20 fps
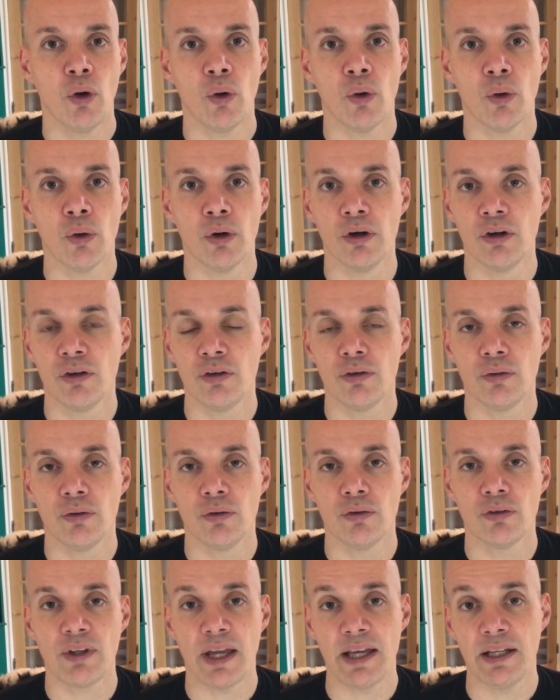or
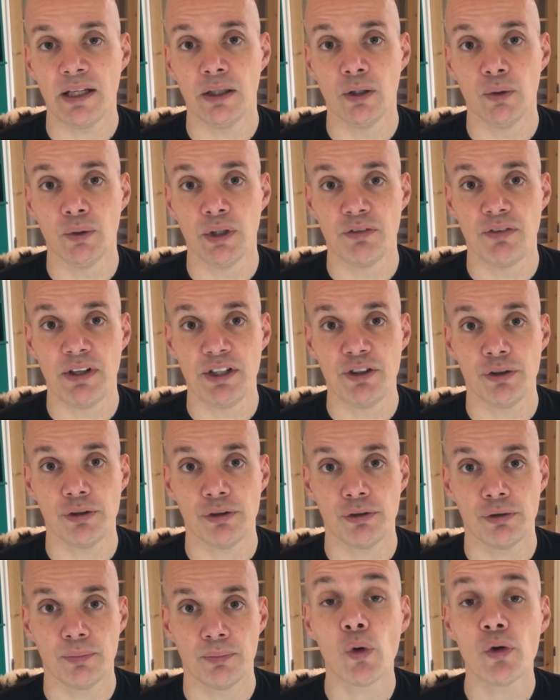standalone
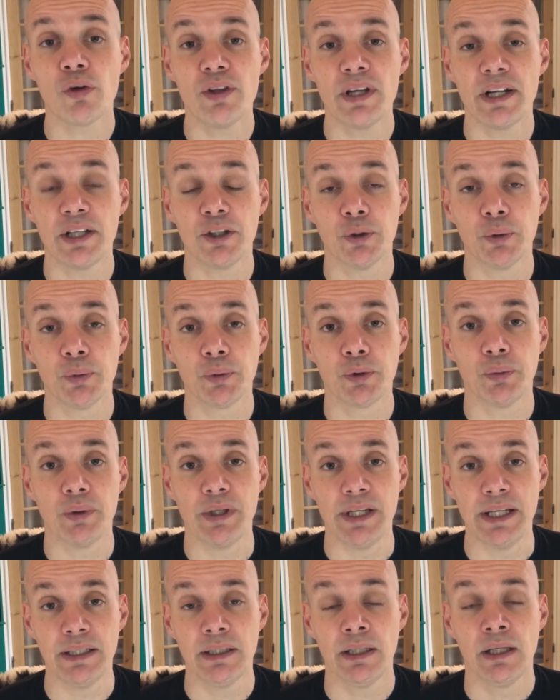adventures, or that I don't
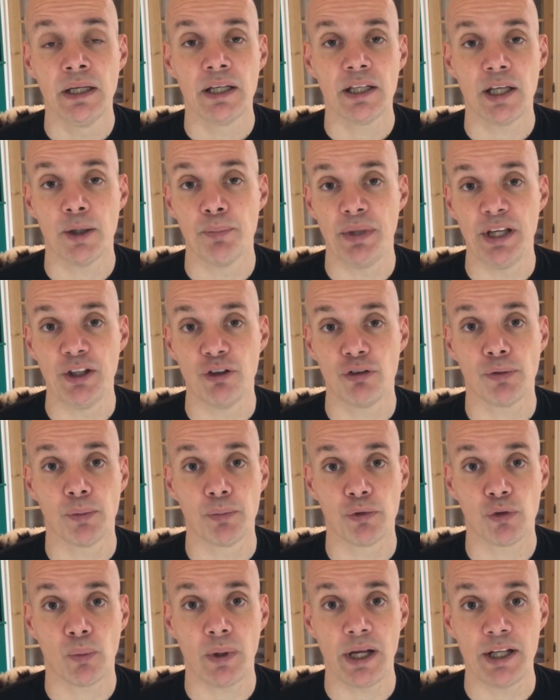create campaigns
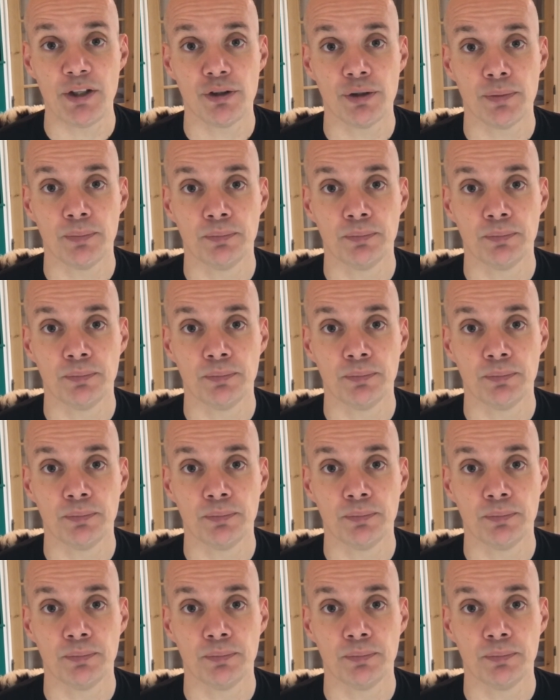from scratch.